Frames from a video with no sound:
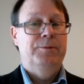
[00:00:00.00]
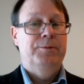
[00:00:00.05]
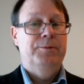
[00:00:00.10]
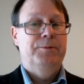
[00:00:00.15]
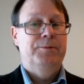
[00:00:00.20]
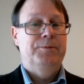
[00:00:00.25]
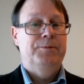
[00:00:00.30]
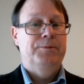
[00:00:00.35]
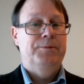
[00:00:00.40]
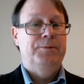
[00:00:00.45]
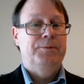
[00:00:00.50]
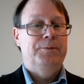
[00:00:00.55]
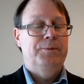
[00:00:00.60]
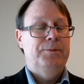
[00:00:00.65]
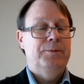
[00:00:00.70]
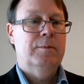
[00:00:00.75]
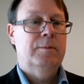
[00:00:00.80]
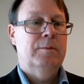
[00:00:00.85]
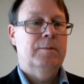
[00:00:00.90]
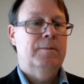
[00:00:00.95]

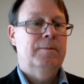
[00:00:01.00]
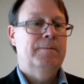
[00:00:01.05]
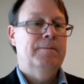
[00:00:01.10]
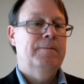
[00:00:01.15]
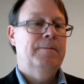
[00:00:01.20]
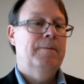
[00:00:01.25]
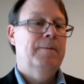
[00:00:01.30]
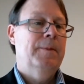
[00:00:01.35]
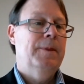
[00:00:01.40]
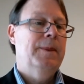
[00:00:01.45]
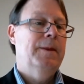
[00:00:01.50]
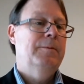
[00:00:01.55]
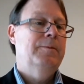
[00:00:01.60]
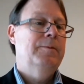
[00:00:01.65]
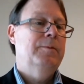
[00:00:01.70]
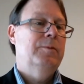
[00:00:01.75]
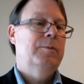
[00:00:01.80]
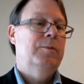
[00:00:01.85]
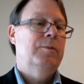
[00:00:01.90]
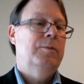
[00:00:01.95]

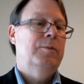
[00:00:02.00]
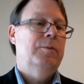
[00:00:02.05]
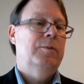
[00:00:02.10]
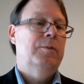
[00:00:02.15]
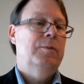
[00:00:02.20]
Nothing is said.